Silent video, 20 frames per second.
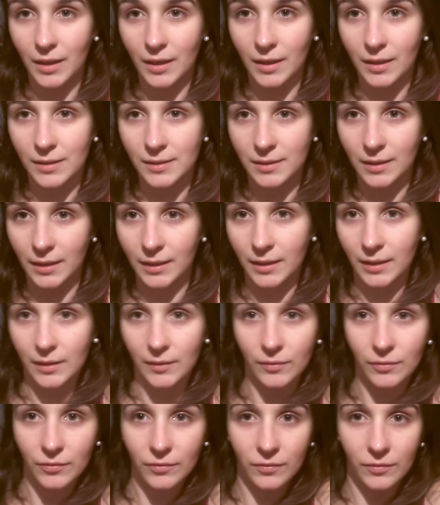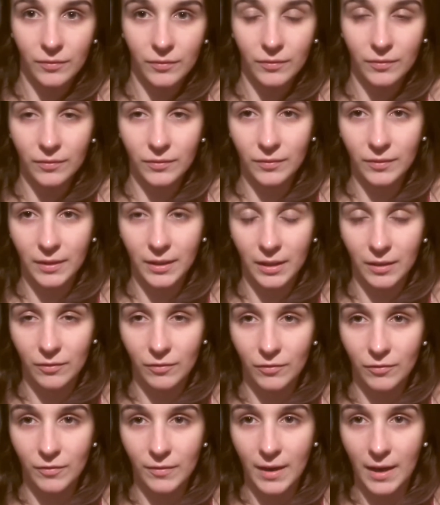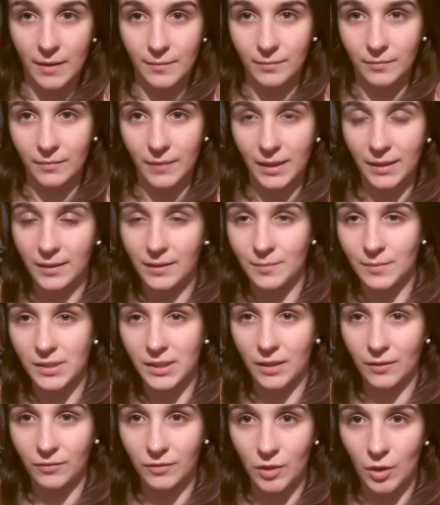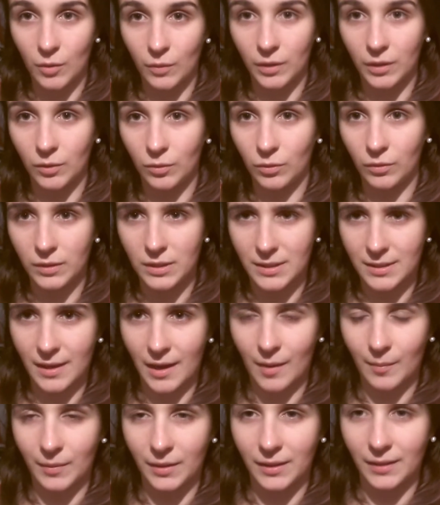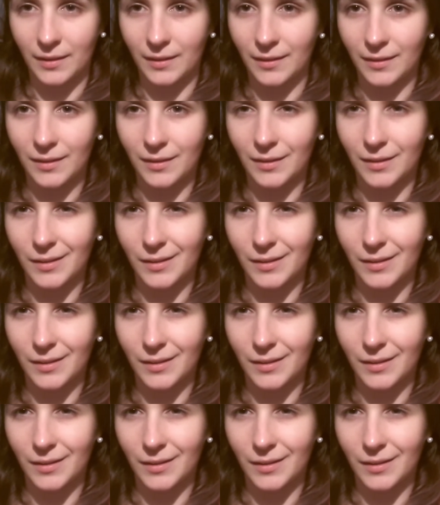it's like they've made themselves known or just come in